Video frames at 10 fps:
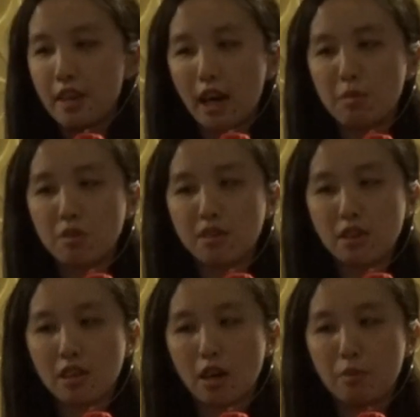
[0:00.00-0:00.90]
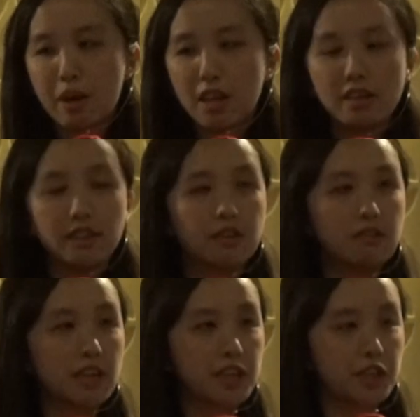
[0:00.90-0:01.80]
I'm using the palette
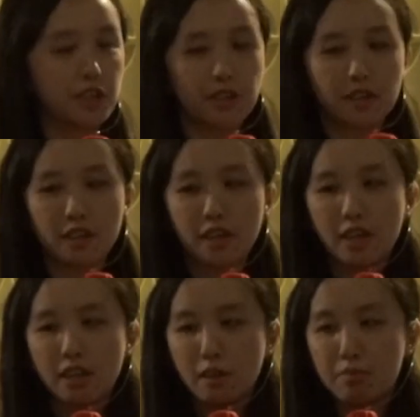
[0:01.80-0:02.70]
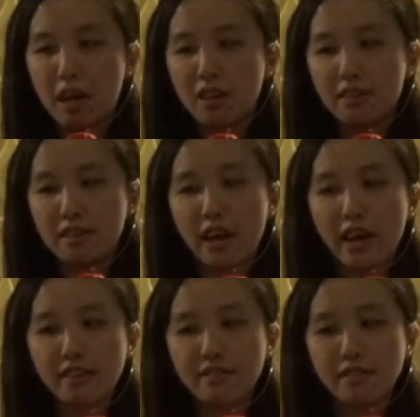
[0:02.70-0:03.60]
interaction, the palette
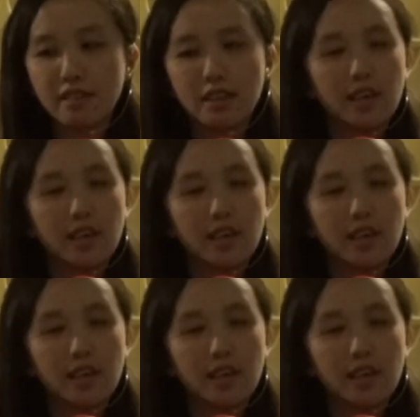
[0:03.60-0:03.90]
text,